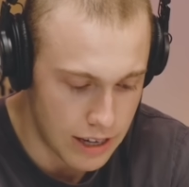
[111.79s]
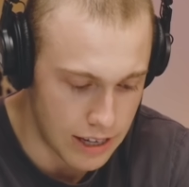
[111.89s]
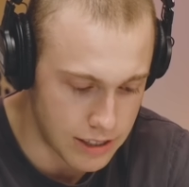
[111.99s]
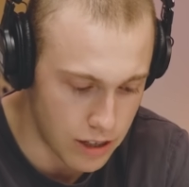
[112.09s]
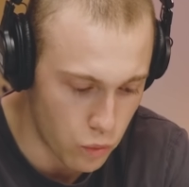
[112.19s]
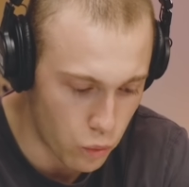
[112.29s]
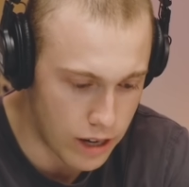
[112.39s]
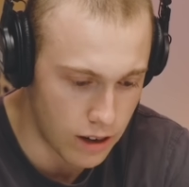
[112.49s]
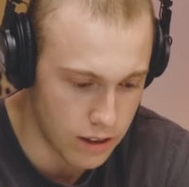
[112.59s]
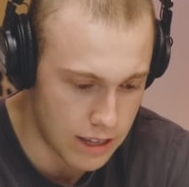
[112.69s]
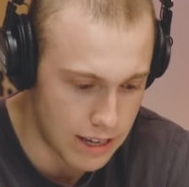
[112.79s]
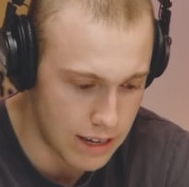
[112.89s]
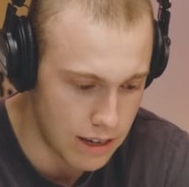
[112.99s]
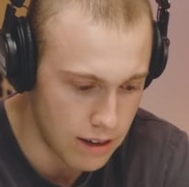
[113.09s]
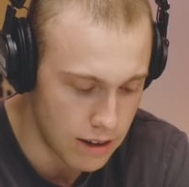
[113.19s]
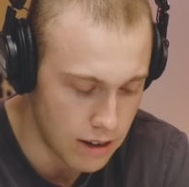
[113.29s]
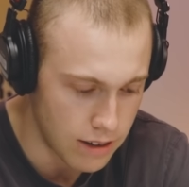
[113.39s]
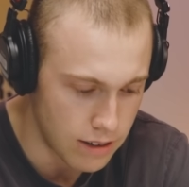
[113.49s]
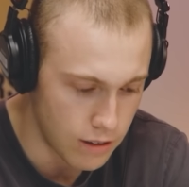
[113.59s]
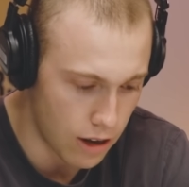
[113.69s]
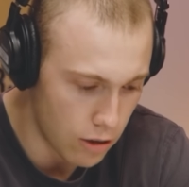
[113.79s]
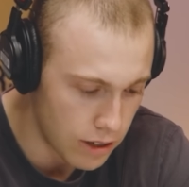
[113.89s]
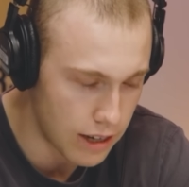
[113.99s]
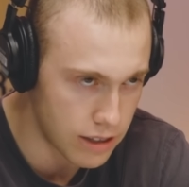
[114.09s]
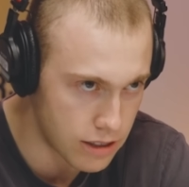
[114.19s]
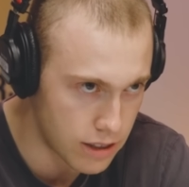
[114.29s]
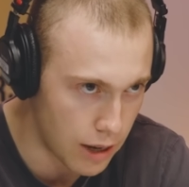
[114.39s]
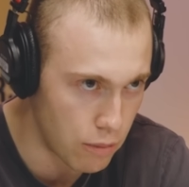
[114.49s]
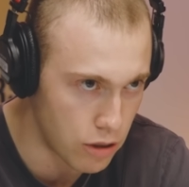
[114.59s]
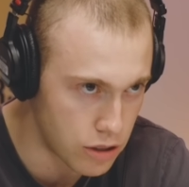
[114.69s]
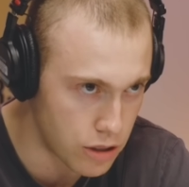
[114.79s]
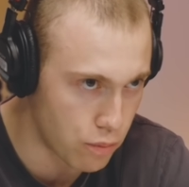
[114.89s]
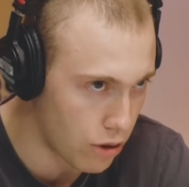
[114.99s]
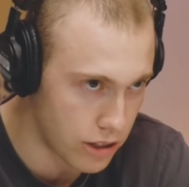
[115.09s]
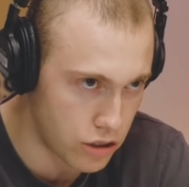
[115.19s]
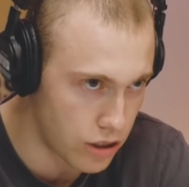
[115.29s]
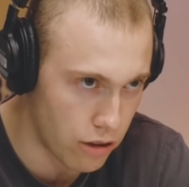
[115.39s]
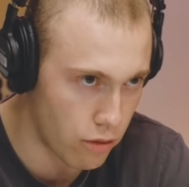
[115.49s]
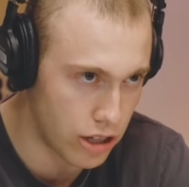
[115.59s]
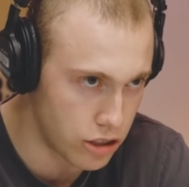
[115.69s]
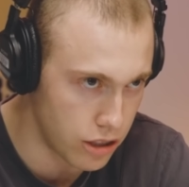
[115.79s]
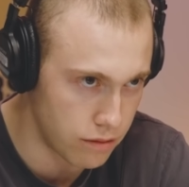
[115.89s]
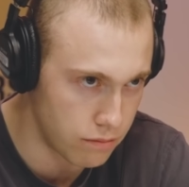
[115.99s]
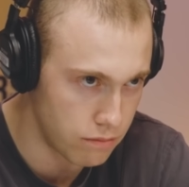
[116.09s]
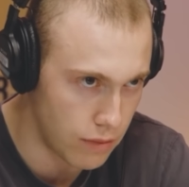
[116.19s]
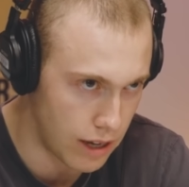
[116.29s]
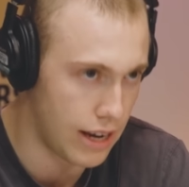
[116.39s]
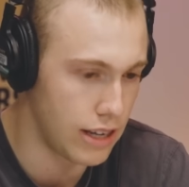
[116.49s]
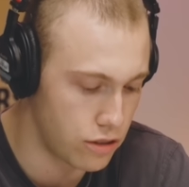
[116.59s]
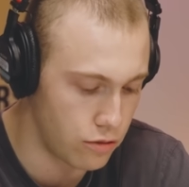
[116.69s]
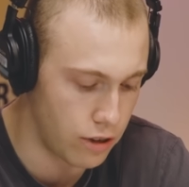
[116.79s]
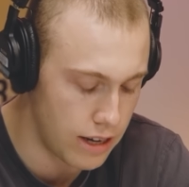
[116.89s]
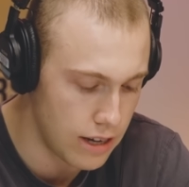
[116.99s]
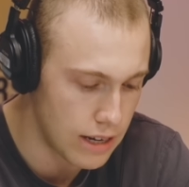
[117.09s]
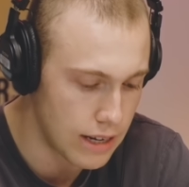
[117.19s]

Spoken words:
is that we are the loneliest and most depressed generation in history,